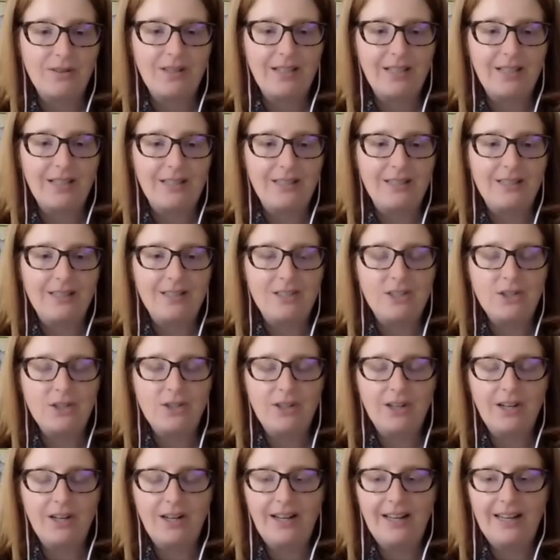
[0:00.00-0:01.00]
kind of
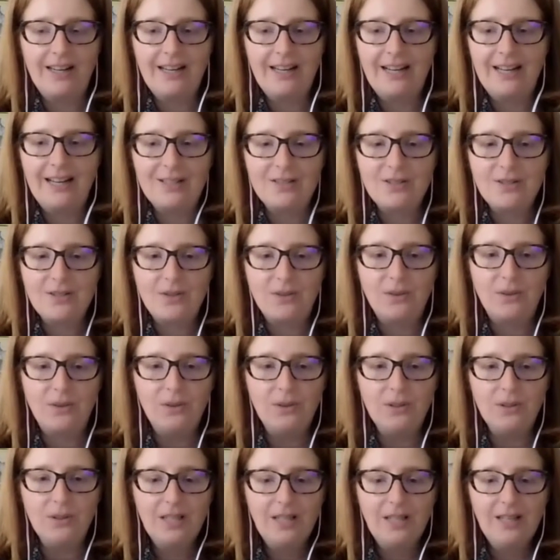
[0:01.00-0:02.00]
junior high high
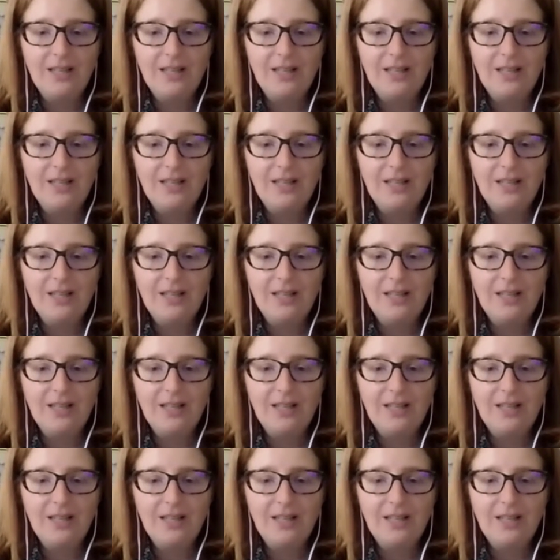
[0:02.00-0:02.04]
school